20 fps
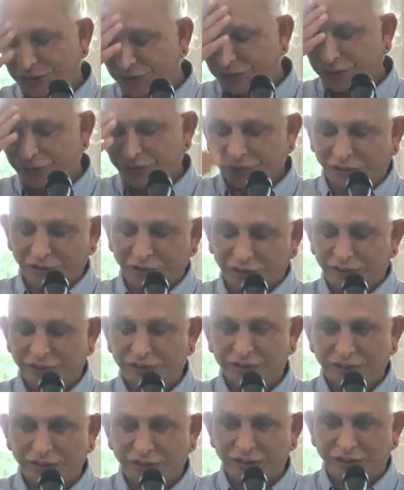your forehead
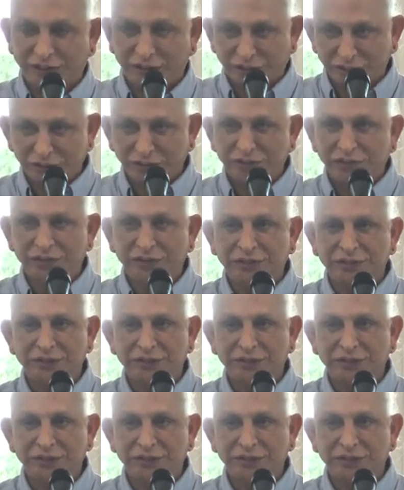to the ground